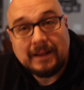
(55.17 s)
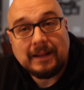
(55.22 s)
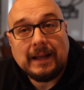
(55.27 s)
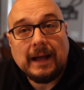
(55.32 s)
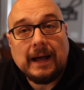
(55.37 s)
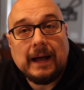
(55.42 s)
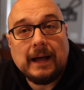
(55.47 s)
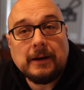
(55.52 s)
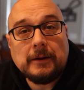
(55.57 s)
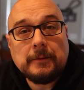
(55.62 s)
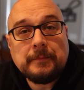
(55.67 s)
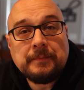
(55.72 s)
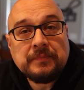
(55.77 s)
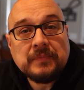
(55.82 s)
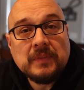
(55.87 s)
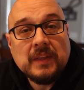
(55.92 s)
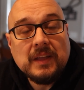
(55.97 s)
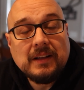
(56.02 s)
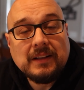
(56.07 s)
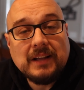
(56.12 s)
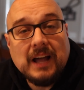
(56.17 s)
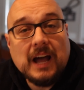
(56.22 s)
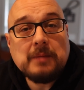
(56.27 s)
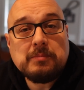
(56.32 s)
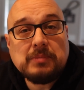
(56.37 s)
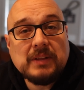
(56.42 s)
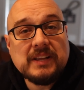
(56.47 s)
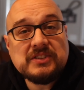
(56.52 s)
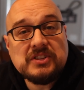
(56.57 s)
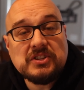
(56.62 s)
God.
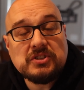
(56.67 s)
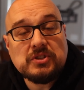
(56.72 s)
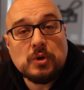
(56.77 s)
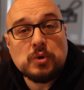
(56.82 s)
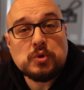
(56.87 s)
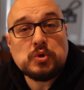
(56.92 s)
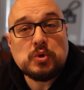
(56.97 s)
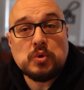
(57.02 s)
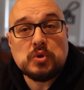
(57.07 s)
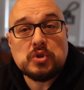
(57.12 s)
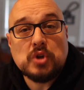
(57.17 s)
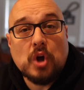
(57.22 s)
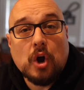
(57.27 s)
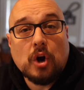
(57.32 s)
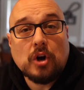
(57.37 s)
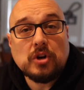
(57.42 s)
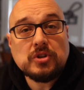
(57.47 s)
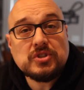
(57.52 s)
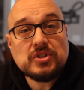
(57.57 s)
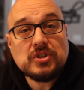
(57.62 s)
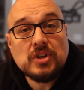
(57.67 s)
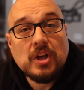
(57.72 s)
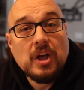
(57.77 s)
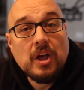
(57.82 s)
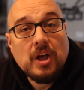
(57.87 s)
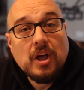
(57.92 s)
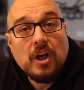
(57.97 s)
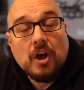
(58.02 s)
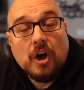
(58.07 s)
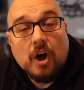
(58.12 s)
God blesses those whose hearts
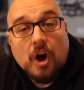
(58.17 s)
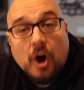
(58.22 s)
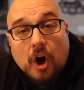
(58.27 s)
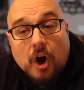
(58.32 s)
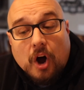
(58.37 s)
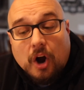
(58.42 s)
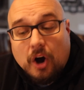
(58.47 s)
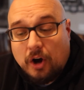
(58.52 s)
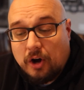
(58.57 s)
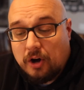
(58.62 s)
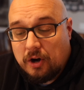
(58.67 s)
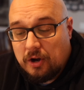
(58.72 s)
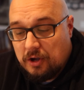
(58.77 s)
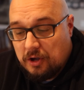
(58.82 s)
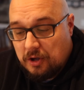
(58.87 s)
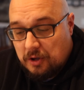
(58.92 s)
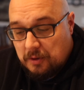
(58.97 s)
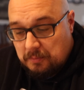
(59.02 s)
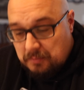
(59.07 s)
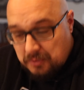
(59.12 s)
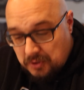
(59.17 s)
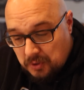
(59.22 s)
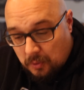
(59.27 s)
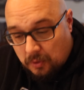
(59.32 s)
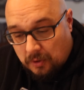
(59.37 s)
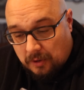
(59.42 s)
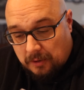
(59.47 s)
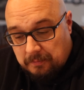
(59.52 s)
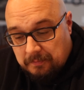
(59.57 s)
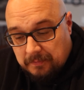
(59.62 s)
are
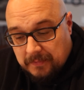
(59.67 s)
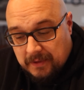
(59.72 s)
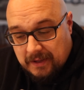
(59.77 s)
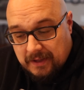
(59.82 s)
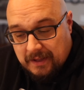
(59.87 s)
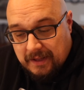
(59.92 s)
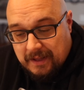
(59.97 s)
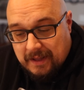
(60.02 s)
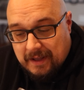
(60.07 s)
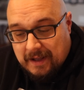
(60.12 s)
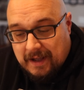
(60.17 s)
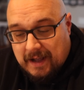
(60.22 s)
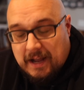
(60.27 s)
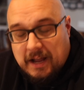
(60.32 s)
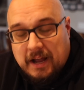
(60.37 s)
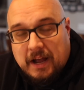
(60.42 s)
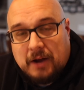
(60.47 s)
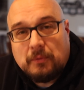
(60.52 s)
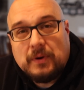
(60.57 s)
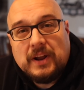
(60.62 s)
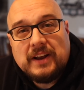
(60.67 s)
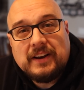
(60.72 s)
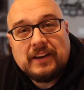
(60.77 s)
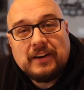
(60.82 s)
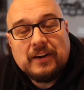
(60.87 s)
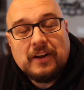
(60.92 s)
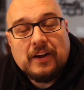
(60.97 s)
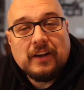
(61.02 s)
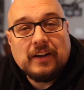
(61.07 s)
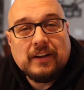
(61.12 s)
pure. I read
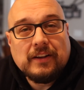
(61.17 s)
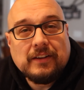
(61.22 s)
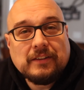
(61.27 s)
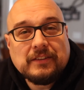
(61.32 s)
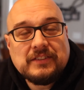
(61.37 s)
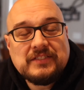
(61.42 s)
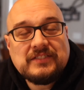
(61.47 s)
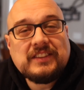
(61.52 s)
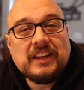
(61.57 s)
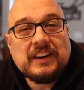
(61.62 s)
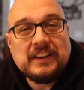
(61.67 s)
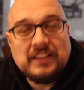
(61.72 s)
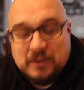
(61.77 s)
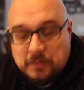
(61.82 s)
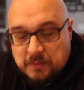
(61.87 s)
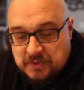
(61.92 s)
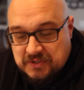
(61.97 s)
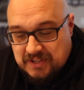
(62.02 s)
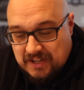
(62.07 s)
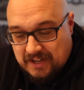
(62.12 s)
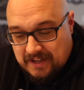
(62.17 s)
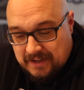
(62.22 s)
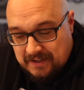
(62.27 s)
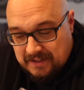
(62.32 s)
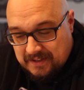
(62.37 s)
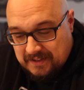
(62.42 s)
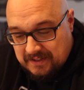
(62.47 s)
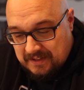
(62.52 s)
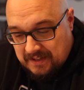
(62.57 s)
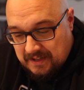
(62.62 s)
a study that was
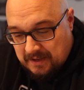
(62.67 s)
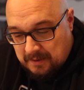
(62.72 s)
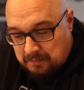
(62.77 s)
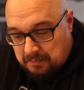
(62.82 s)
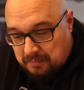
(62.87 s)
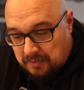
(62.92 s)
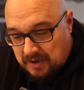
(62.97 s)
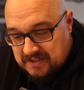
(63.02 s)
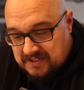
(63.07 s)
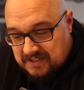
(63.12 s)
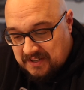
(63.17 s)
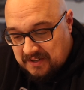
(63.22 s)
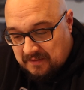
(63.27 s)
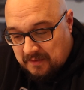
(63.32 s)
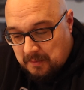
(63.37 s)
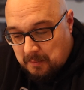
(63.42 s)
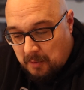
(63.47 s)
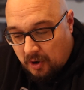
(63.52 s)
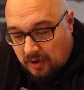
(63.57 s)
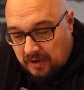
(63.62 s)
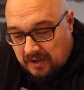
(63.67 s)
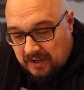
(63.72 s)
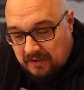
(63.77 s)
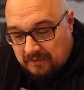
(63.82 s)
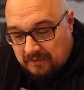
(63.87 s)
done. A president of a marketing